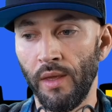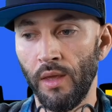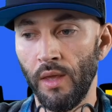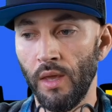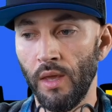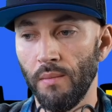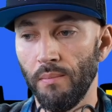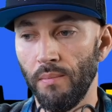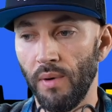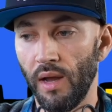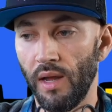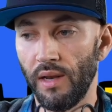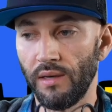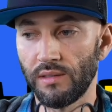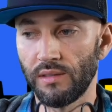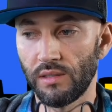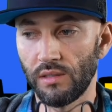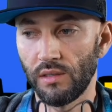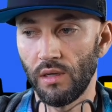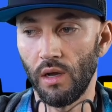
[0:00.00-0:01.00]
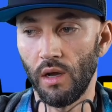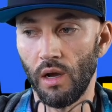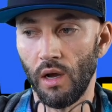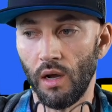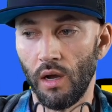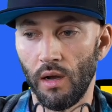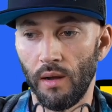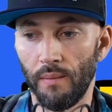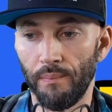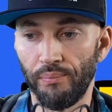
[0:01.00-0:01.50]
but
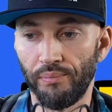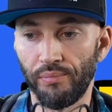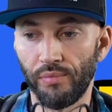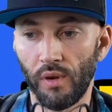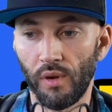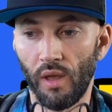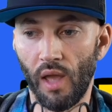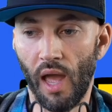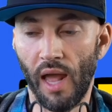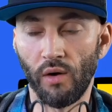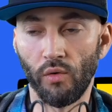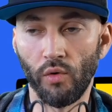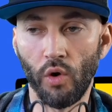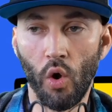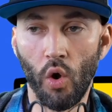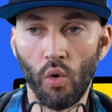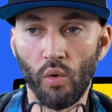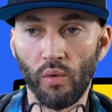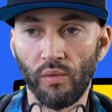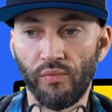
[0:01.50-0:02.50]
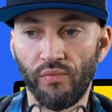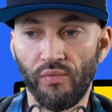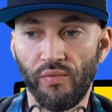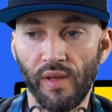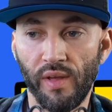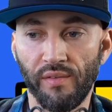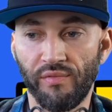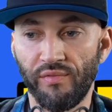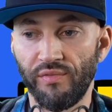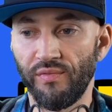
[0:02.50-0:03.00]
I don't know
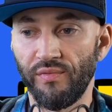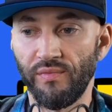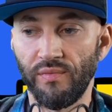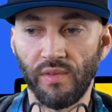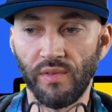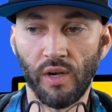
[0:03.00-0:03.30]
if